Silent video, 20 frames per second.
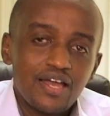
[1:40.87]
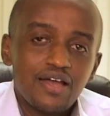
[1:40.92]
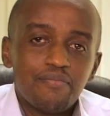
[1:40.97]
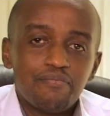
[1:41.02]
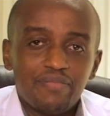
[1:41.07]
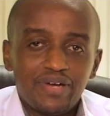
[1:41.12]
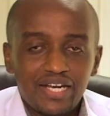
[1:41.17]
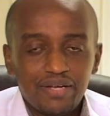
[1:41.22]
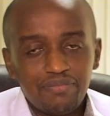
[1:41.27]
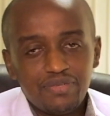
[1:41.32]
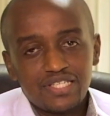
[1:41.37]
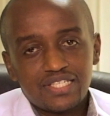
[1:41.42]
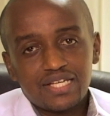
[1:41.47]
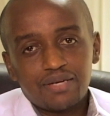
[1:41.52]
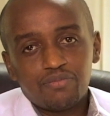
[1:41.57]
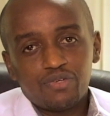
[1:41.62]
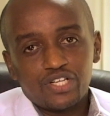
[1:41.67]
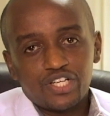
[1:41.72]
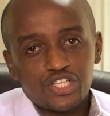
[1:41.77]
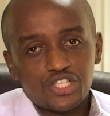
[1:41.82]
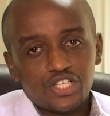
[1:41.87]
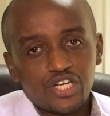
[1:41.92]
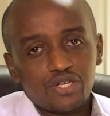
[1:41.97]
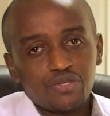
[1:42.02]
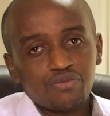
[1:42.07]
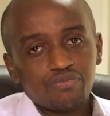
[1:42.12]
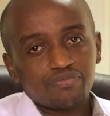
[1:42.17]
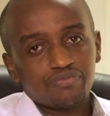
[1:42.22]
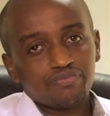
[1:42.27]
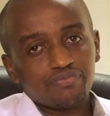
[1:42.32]
My name is Samuel
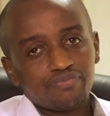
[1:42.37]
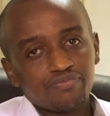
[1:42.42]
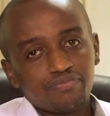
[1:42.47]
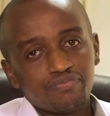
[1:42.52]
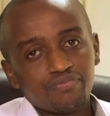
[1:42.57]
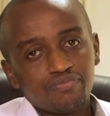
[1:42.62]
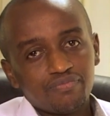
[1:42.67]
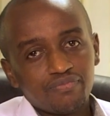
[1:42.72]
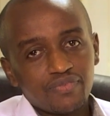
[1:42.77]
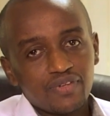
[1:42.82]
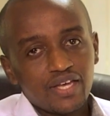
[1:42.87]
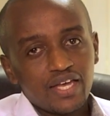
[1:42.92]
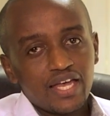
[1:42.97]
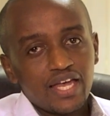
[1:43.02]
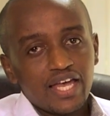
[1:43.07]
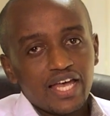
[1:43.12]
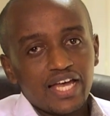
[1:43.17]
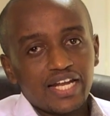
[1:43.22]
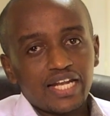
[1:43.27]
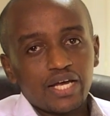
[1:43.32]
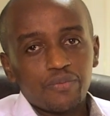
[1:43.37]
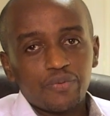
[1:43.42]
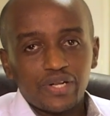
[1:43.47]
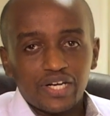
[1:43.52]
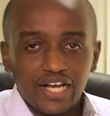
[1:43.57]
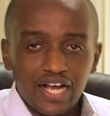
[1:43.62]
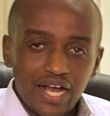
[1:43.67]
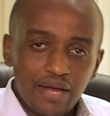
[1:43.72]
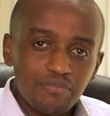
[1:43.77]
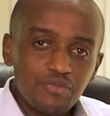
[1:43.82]
Gesharu, and I
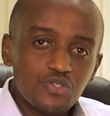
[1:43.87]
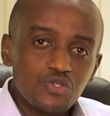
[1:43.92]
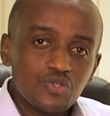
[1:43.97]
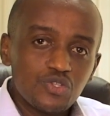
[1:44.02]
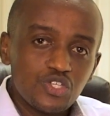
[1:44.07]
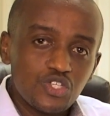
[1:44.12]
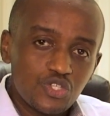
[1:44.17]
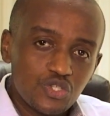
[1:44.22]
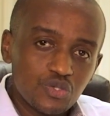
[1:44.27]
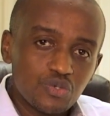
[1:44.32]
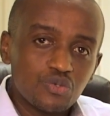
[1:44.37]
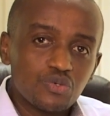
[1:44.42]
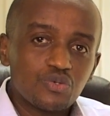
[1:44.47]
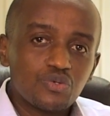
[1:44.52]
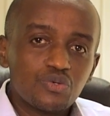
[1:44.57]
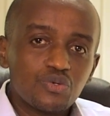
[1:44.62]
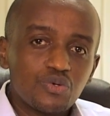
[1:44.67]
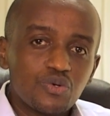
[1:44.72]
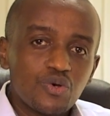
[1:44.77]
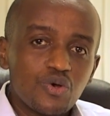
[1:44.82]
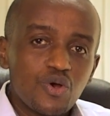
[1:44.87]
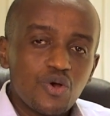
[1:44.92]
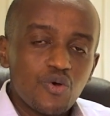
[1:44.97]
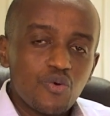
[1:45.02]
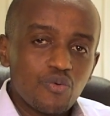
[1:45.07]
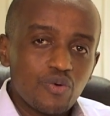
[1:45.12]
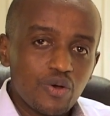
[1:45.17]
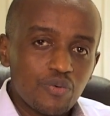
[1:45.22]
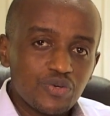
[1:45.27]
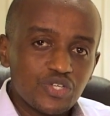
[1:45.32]
welcome you to this show
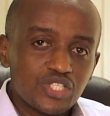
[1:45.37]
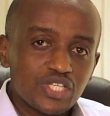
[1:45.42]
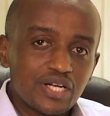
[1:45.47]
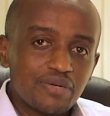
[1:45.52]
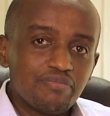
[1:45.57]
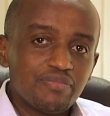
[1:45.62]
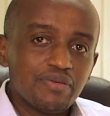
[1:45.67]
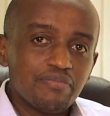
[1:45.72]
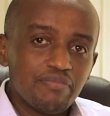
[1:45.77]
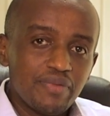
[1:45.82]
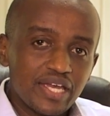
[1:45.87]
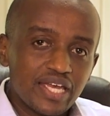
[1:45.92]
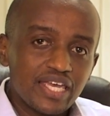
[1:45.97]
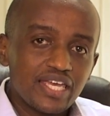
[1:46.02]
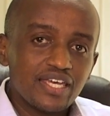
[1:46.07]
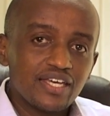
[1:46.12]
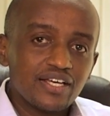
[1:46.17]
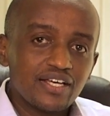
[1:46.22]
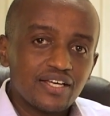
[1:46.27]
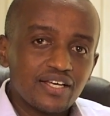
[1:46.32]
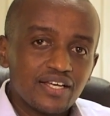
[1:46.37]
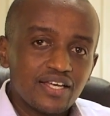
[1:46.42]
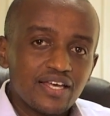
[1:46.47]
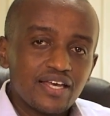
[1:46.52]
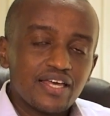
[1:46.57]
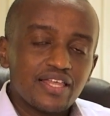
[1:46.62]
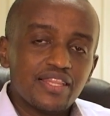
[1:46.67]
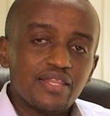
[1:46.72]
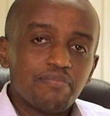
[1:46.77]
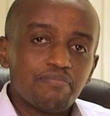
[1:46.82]
where we shall be making
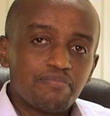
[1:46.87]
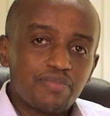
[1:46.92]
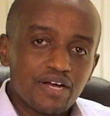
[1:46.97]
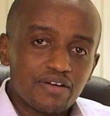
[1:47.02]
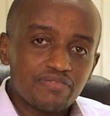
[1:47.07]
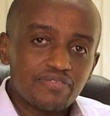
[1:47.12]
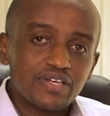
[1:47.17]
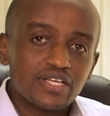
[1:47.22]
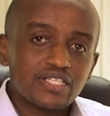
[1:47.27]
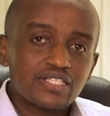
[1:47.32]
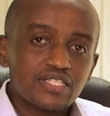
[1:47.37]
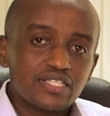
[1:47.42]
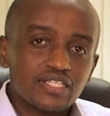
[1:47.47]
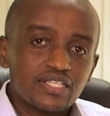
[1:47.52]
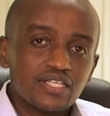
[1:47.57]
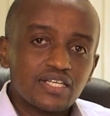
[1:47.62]
the perfect